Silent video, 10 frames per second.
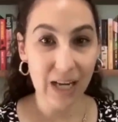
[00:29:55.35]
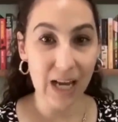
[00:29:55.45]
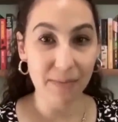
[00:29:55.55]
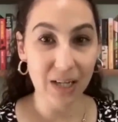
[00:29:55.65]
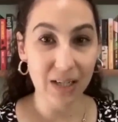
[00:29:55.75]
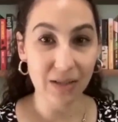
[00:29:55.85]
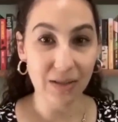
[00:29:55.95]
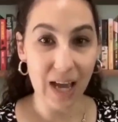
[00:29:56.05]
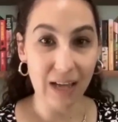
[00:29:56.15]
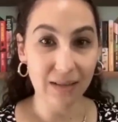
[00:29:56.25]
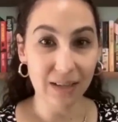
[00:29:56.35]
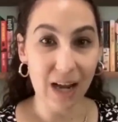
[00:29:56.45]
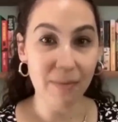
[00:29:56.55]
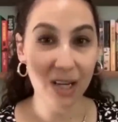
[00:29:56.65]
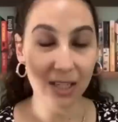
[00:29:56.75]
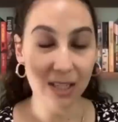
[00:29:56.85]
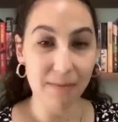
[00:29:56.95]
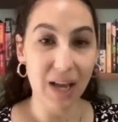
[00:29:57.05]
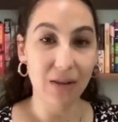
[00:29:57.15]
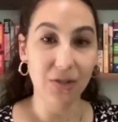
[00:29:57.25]
I'm going to do that. I'm going to
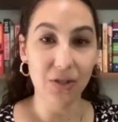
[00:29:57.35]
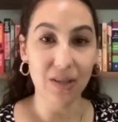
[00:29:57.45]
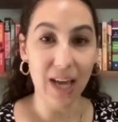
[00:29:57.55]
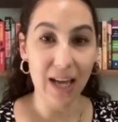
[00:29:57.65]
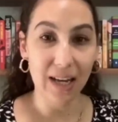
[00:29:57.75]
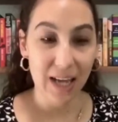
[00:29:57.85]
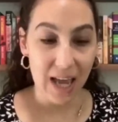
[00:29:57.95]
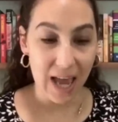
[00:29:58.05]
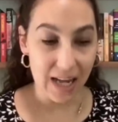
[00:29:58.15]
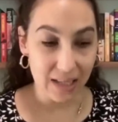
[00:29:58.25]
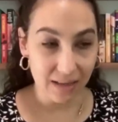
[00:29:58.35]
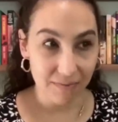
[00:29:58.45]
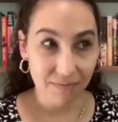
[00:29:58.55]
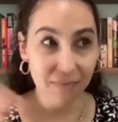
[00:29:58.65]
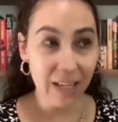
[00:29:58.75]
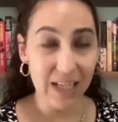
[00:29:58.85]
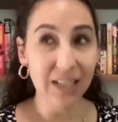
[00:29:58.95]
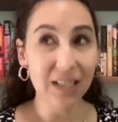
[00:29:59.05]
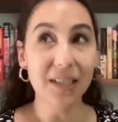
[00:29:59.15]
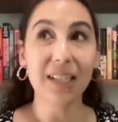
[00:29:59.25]
somehow do that. And it,
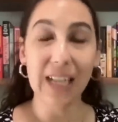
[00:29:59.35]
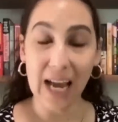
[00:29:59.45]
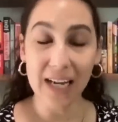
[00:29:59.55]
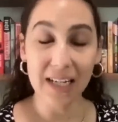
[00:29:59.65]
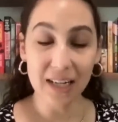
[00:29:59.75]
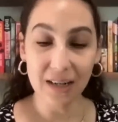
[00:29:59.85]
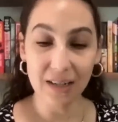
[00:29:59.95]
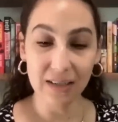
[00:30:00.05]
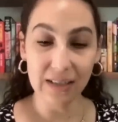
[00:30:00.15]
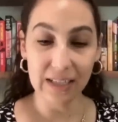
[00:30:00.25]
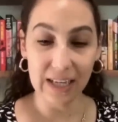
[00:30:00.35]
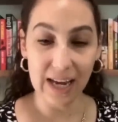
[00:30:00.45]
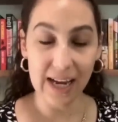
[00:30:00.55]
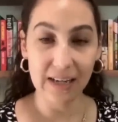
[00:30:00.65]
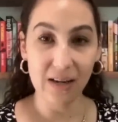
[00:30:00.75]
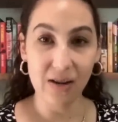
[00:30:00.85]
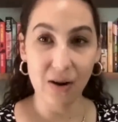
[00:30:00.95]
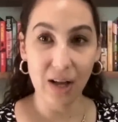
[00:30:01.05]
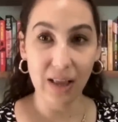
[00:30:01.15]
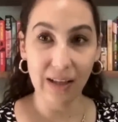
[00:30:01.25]
it took ten years to get, you
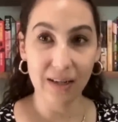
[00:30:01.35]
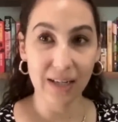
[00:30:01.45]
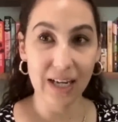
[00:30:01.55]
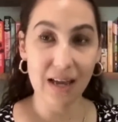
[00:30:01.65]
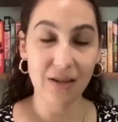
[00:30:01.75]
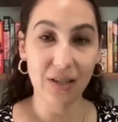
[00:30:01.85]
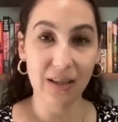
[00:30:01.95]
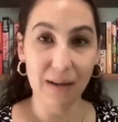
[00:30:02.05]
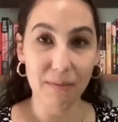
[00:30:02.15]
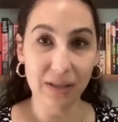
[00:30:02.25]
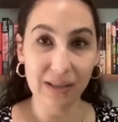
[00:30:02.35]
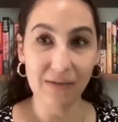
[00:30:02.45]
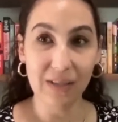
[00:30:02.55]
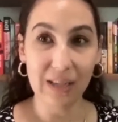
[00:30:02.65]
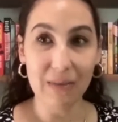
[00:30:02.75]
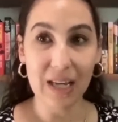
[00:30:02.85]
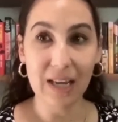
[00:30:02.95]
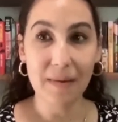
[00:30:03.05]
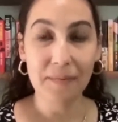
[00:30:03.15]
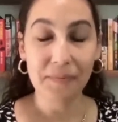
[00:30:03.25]
know, a literary agent that believed in
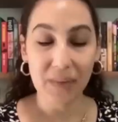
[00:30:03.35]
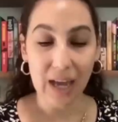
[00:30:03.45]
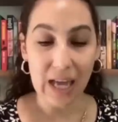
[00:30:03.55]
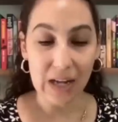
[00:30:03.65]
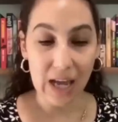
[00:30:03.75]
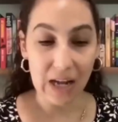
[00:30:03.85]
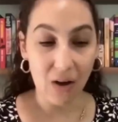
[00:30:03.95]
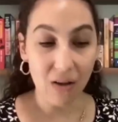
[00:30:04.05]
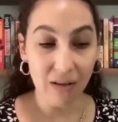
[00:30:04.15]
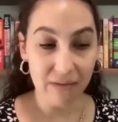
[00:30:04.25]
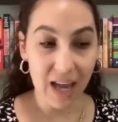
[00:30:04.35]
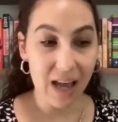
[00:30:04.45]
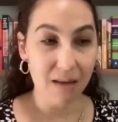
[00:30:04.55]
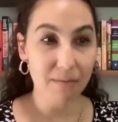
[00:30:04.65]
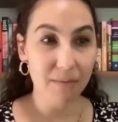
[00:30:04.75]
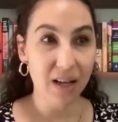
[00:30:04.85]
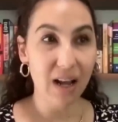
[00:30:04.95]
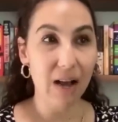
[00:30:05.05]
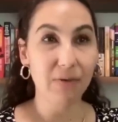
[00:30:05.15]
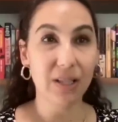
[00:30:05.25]
me and, and all of that. But
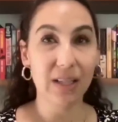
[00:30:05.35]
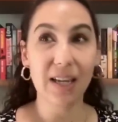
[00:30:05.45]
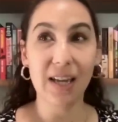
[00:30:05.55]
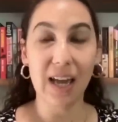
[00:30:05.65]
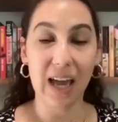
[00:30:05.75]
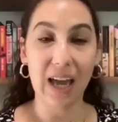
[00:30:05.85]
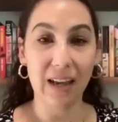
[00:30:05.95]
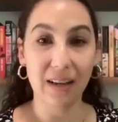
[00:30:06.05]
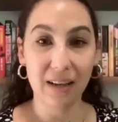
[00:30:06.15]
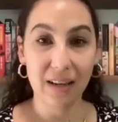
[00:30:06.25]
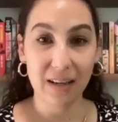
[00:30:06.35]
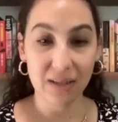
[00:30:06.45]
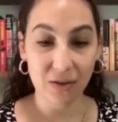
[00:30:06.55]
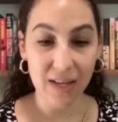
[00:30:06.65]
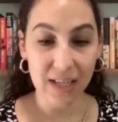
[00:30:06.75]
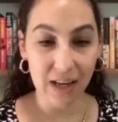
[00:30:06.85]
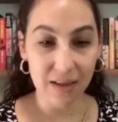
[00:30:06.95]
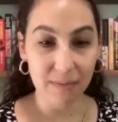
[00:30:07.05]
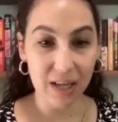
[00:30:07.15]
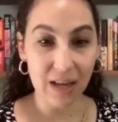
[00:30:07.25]
I was thinking ahead. So I tell
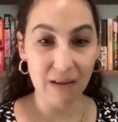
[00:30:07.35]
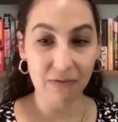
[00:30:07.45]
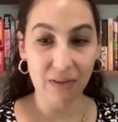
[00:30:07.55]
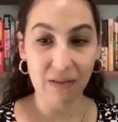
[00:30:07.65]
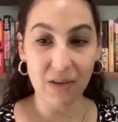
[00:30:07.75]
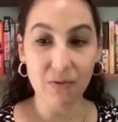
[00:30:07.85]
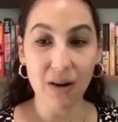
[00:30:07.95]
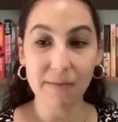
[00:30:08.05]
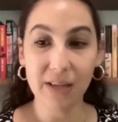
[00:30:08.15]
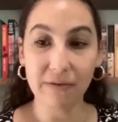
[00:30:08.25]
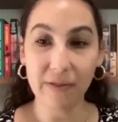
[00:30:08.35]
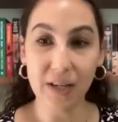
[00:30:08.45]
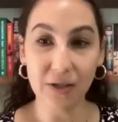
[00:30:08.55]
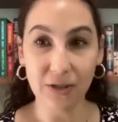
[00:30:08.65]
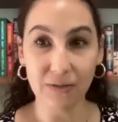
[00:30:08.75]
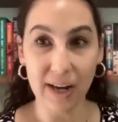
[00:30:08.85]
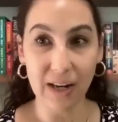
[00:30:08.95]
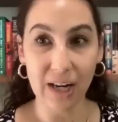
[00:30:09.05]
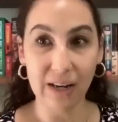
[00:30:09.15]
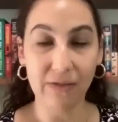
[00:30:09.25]
them, like, if, if you want to be a features
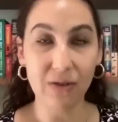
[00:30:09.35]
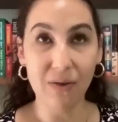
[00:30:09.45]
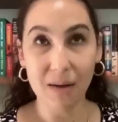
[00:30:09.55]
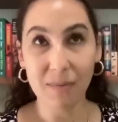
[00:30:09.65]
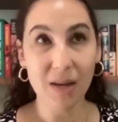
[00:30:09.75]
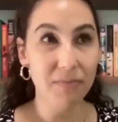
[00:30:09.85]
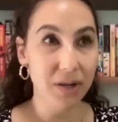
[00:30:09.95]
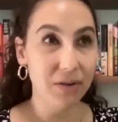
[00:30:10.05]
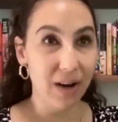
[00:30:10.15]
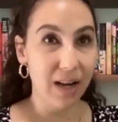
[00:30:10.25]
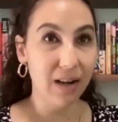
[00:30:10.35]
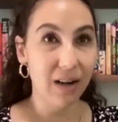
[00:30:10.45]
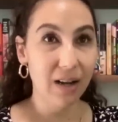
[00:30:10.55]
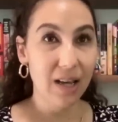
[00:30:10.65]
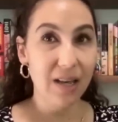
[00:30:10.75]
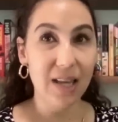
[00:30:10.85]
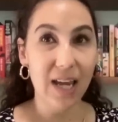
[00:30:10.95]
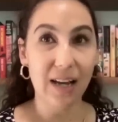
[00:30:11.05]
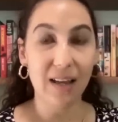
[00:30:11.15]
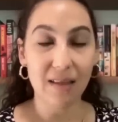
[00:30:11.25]
writer, if you want to be a book writer,
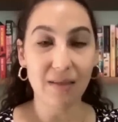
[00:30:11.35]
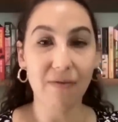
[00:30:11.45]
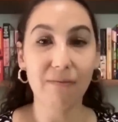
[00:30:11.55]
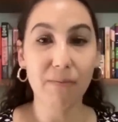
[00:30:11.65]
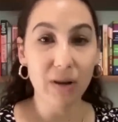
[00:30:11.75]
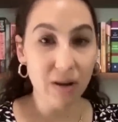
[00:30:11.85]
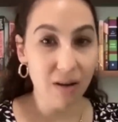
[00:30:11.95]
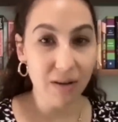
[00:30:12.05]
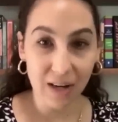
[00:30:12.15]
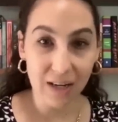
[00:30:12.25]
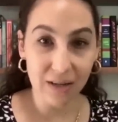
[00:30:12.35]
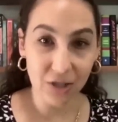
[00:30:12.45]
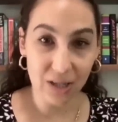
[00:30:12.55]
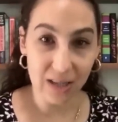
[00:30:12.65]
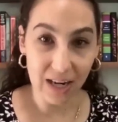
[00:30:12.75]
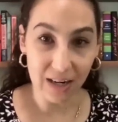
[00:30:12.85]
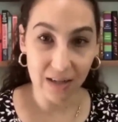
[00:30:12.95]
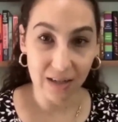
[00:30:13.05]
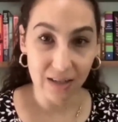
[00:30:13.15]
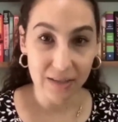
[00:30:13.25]
then put all your energy there.